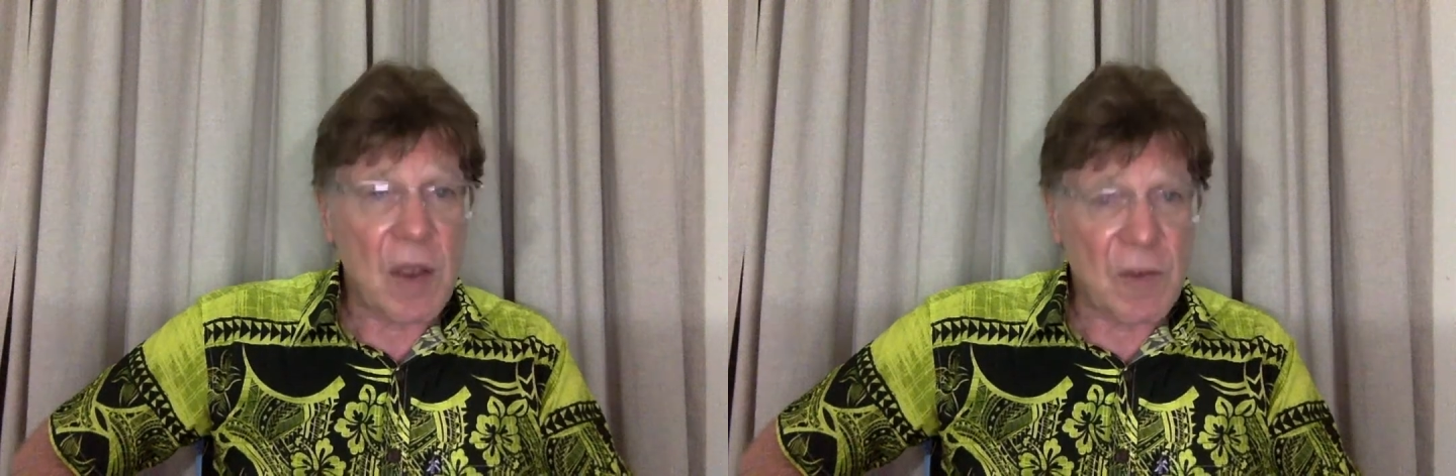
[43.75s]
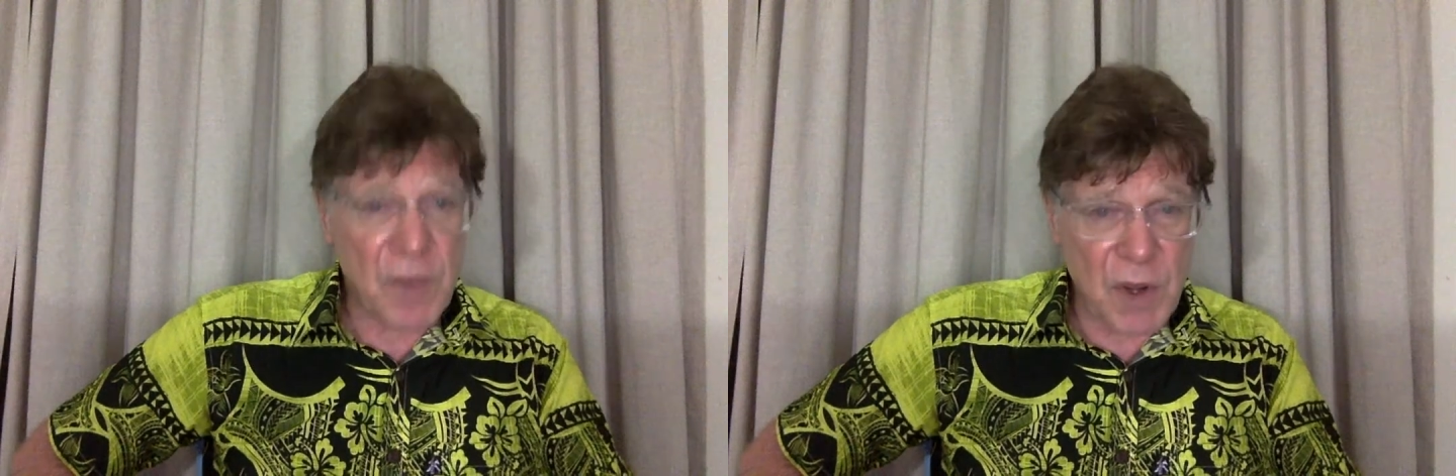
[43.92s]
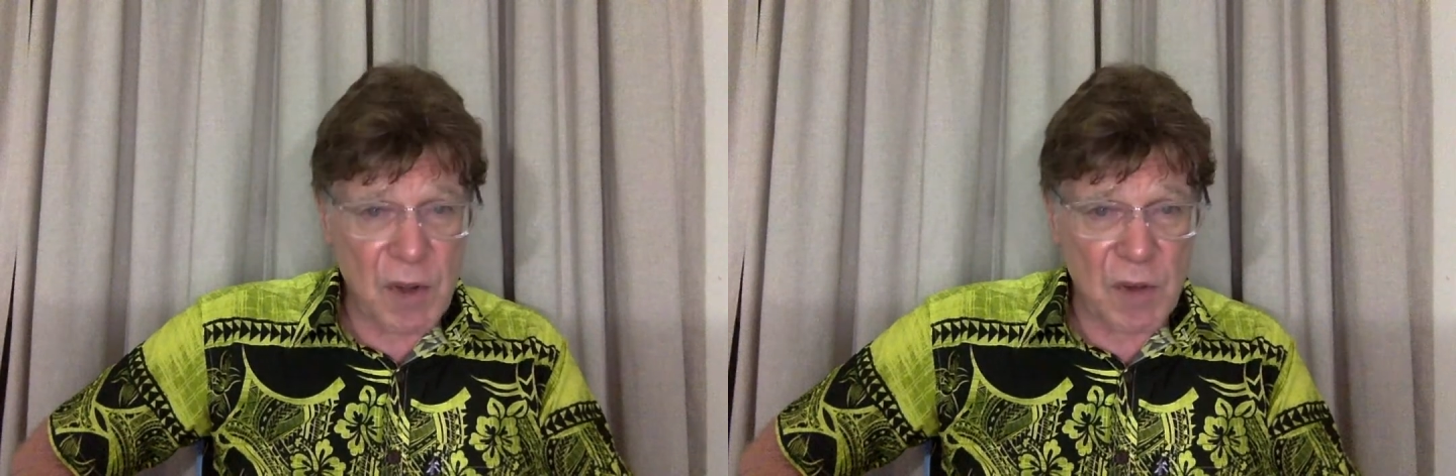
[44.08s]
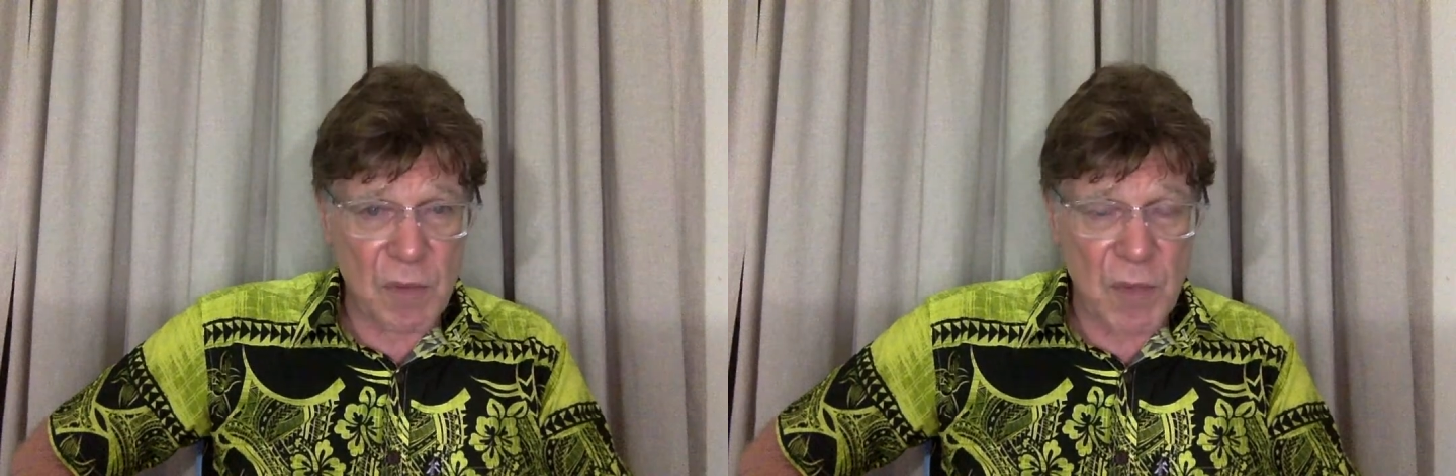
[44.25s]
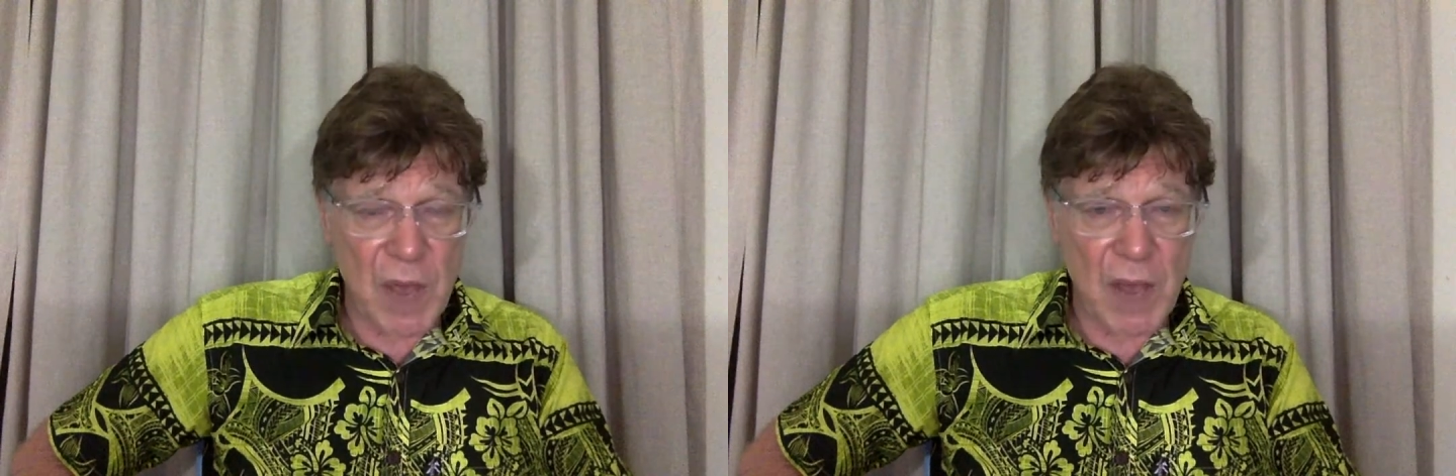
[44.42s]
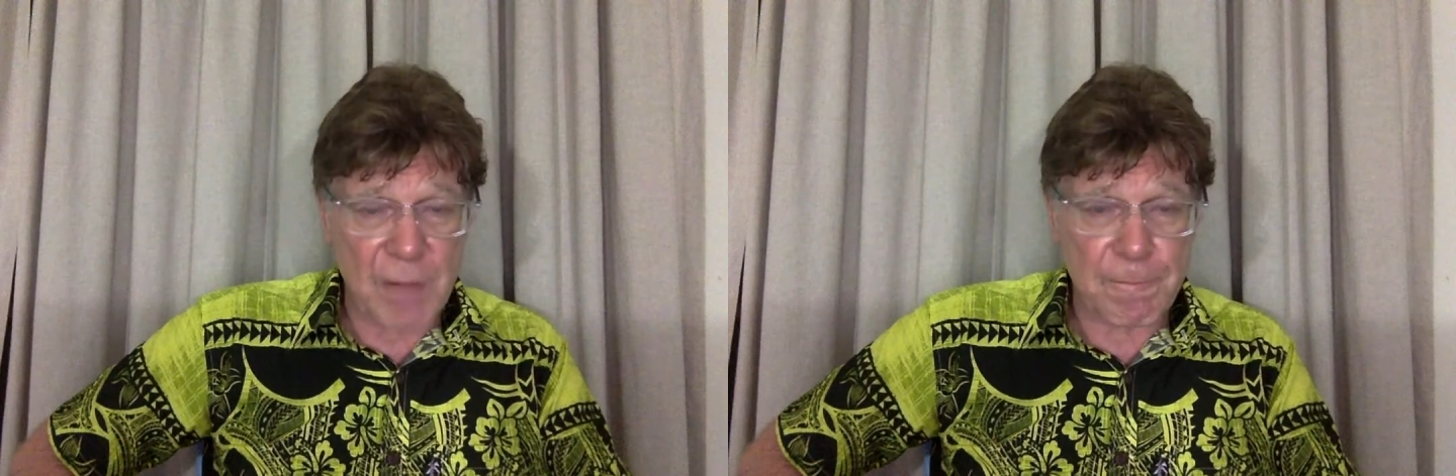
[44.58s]
fear of
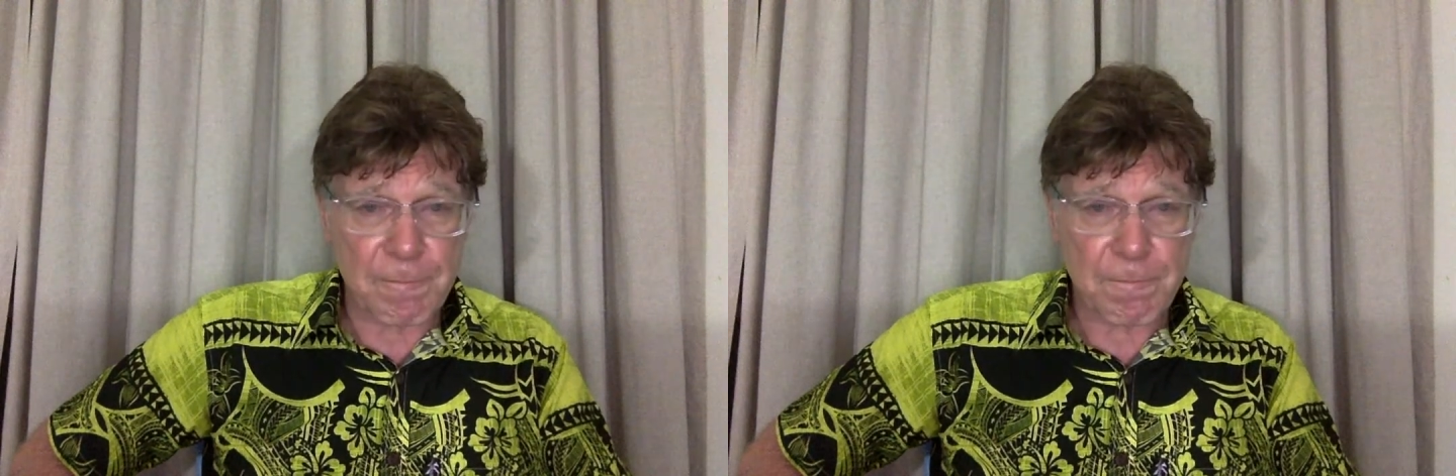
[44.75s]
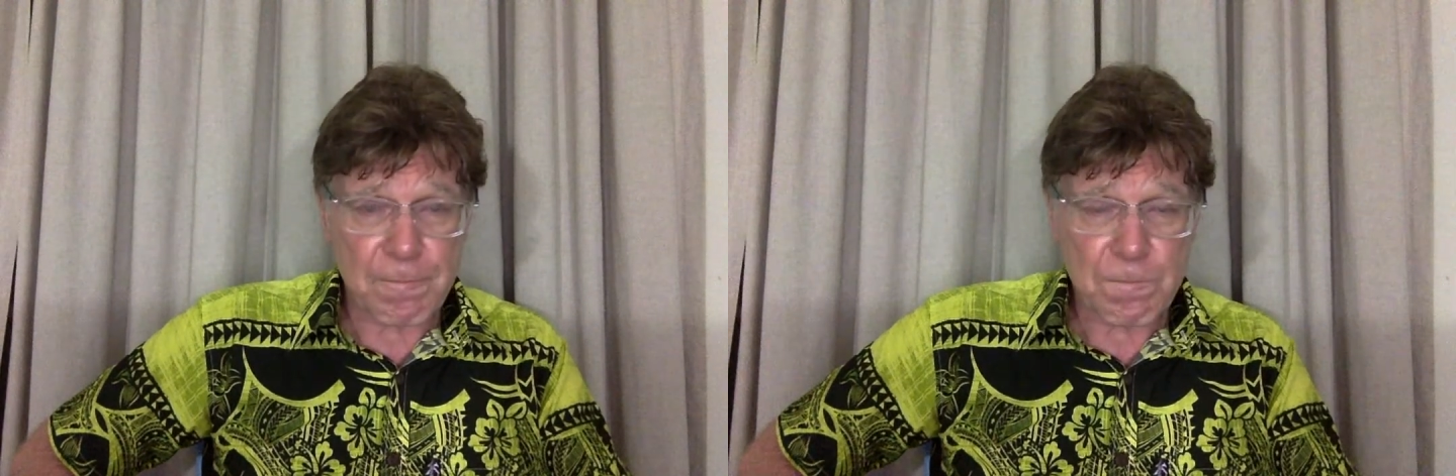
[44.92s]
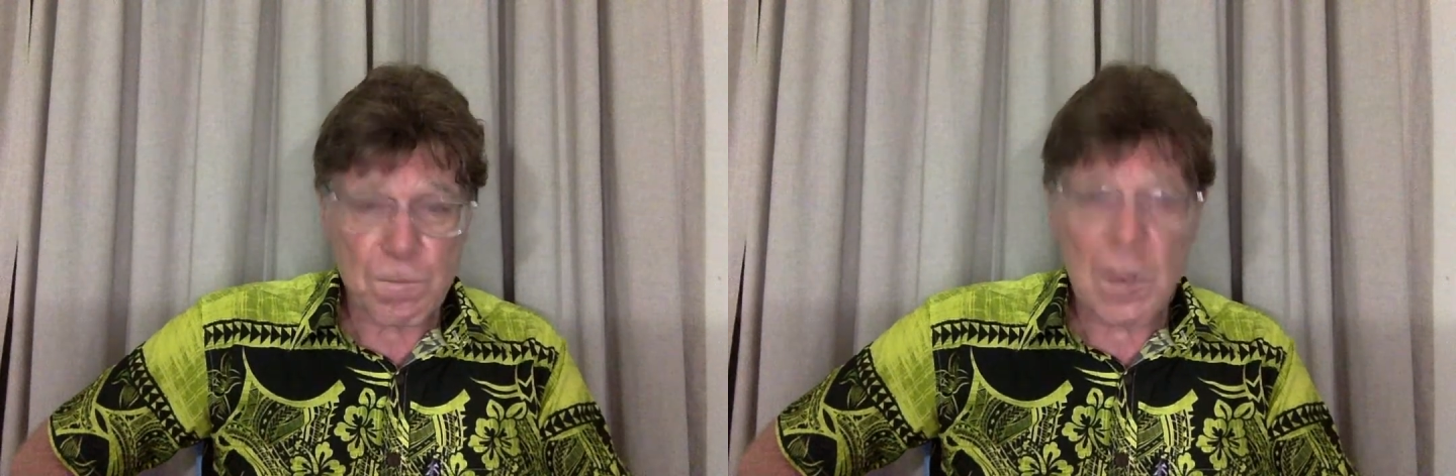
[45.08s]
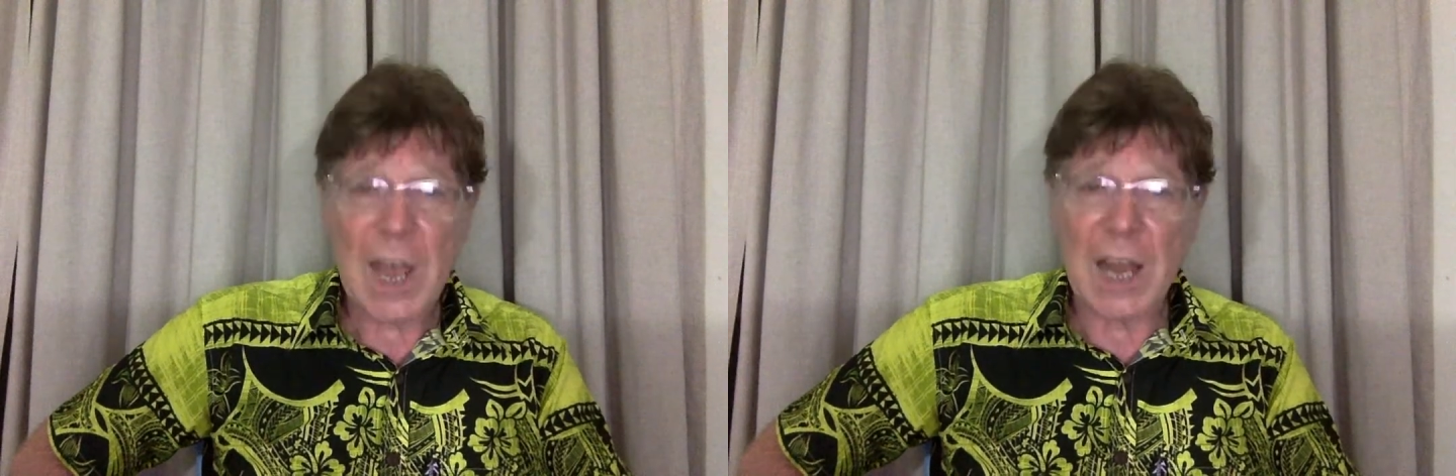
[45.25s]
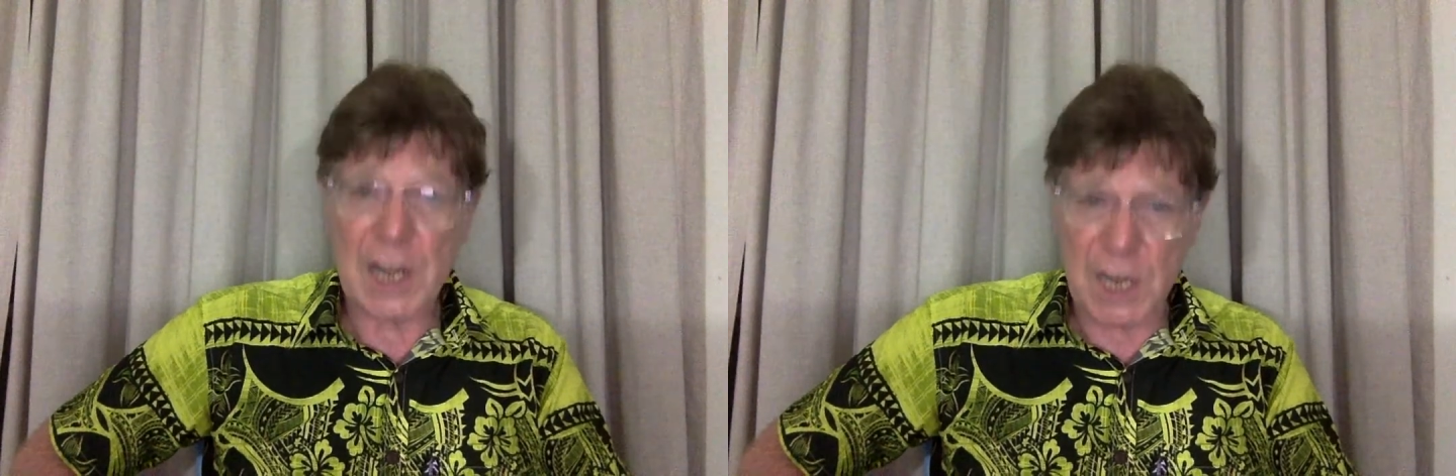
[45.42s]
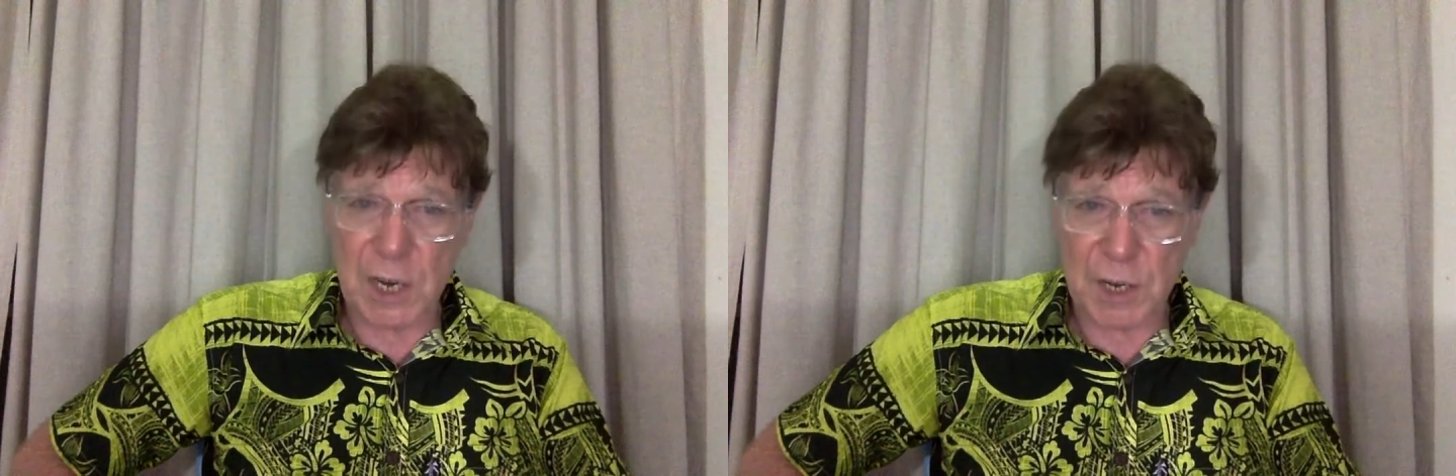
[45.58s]
man,
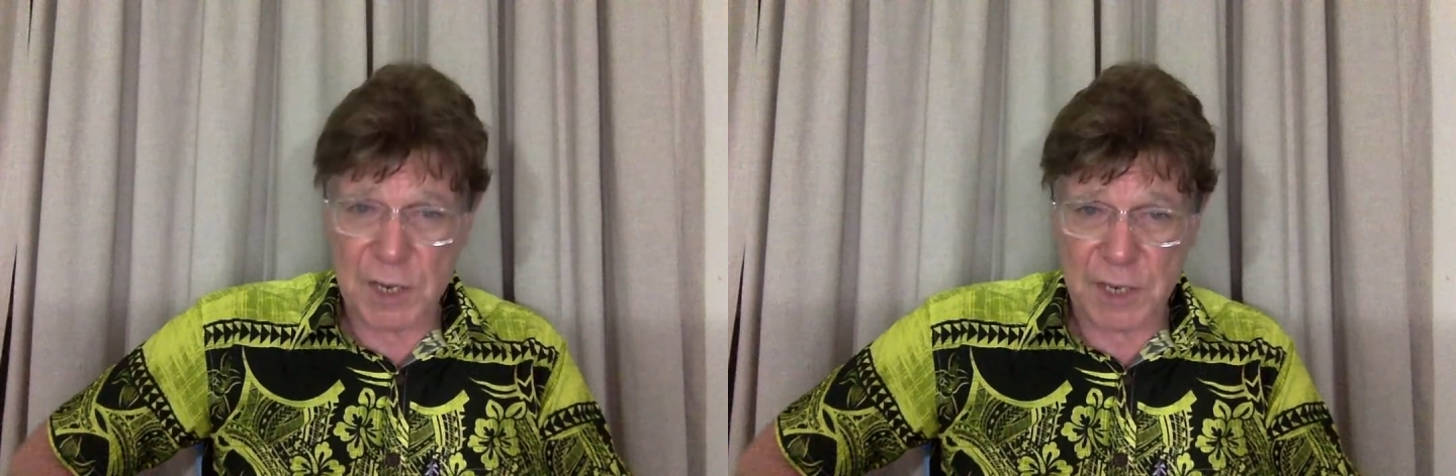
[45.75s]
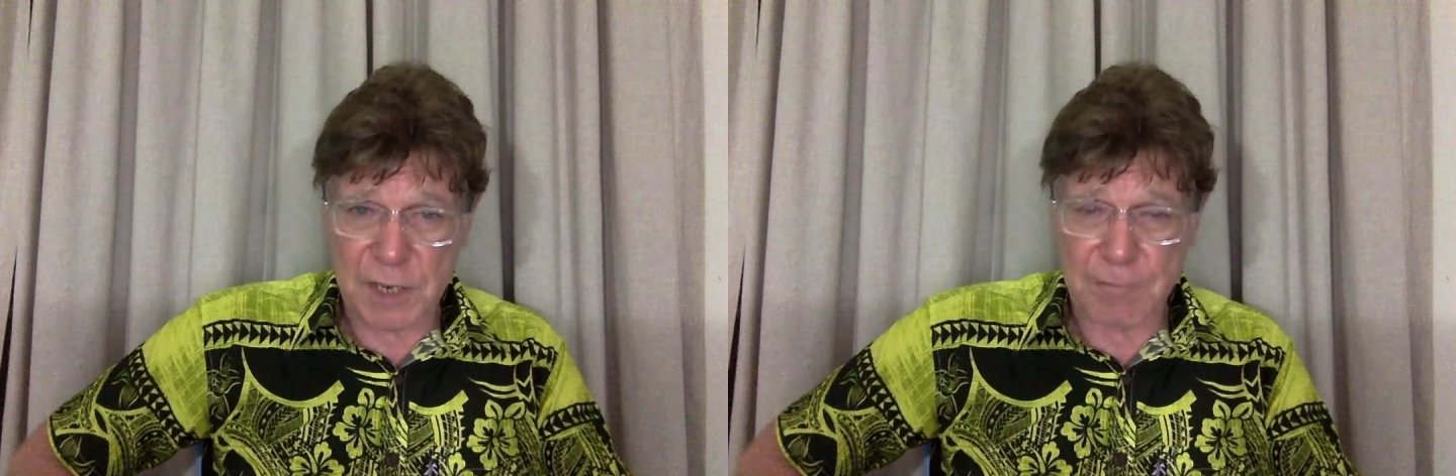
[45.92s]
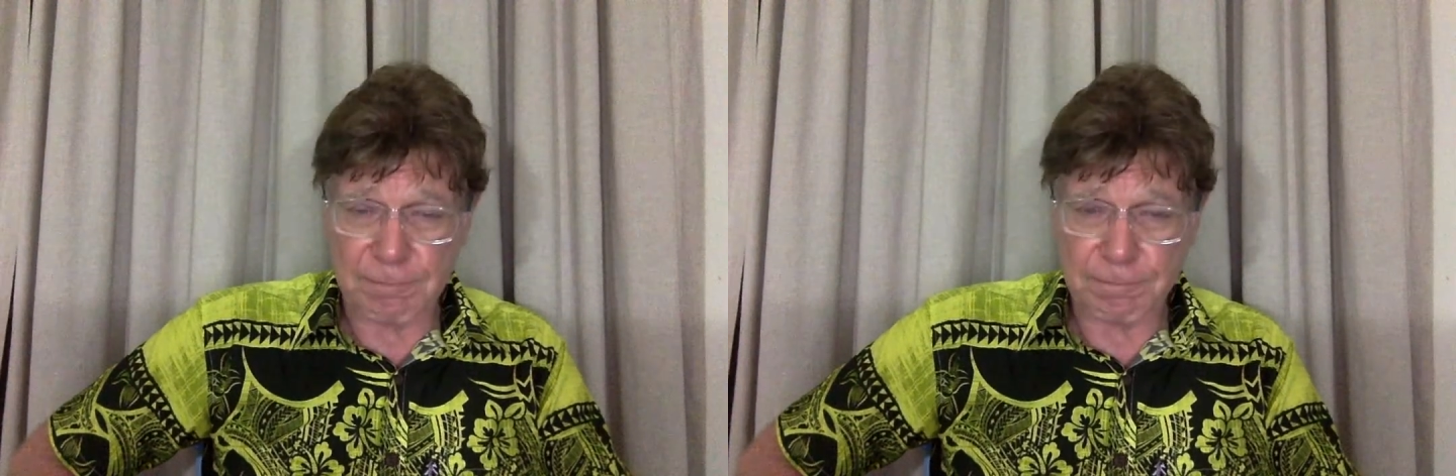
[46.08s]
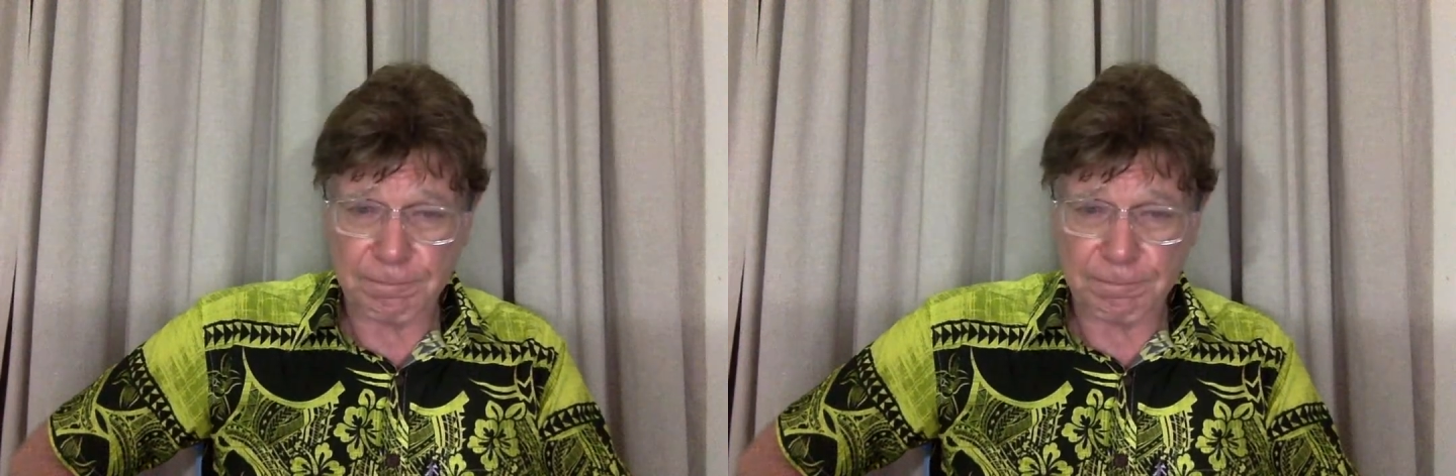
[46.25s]
and egotism.